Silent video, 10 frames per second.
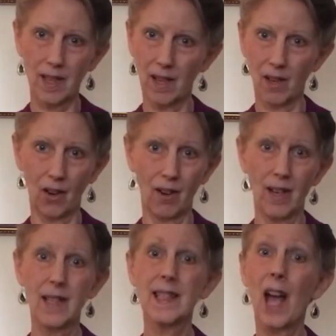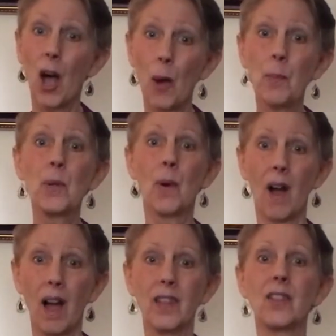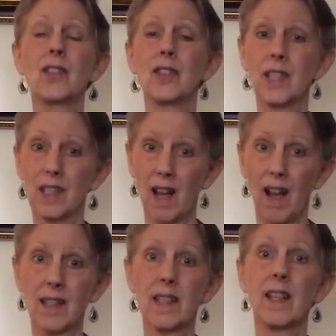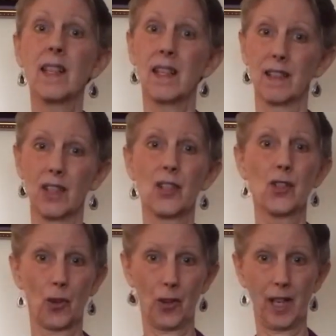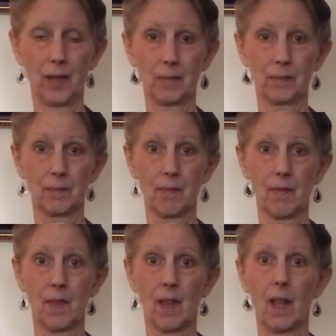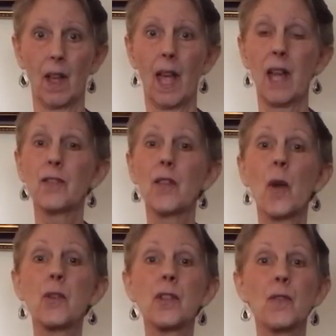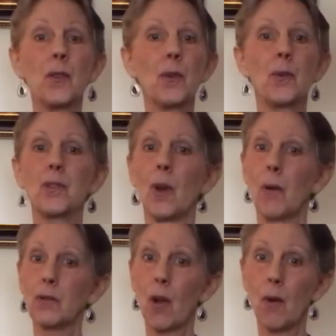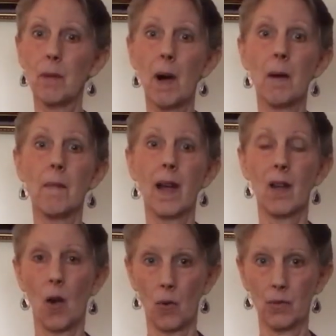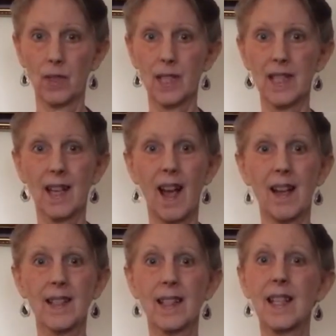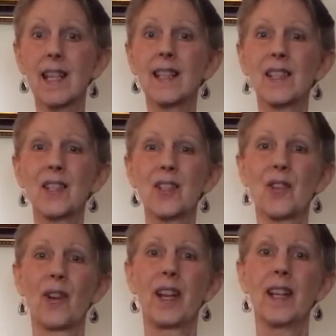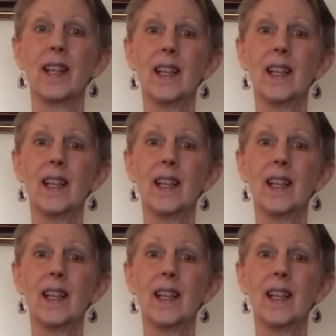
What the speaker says: here to help you on your detox and healing journey. And for those of you who don't know about my own detox and healing story,